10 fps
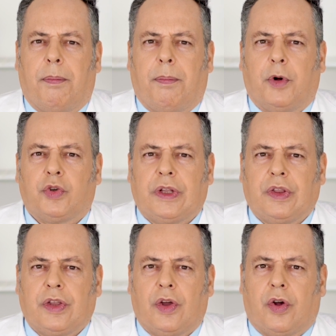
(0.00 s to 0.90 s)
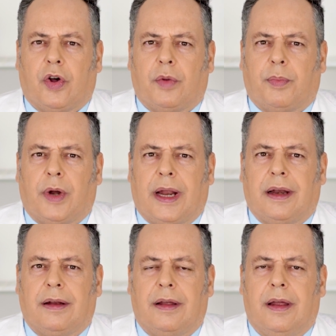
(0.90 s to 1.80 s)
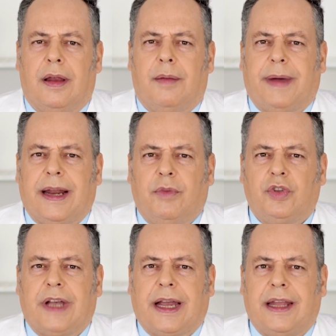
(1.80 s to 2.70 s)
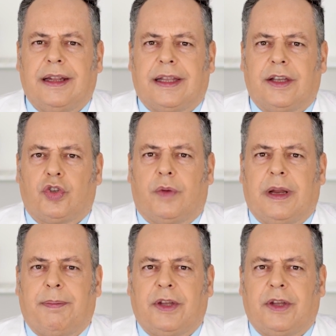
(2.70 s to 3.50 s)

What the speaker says: blood pressure, and increased blood lipids.